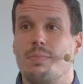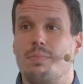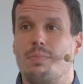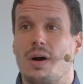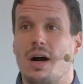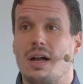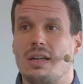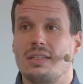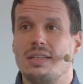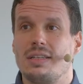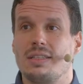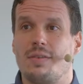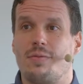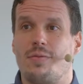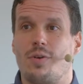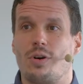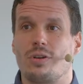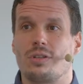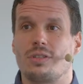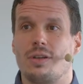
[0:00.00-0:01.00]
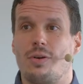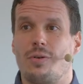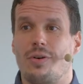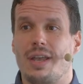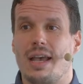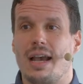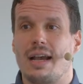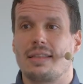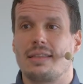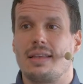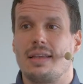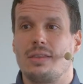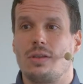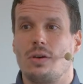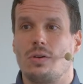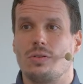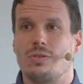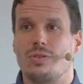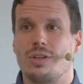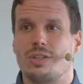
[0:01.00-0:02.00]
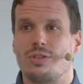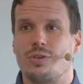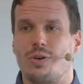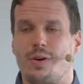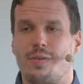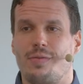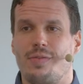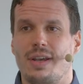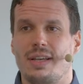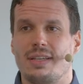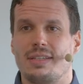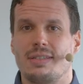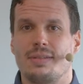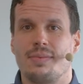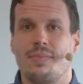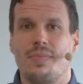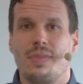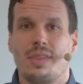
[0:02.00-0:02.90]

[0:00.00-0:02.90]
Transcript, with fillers: pulsing the first reactant onto the surface.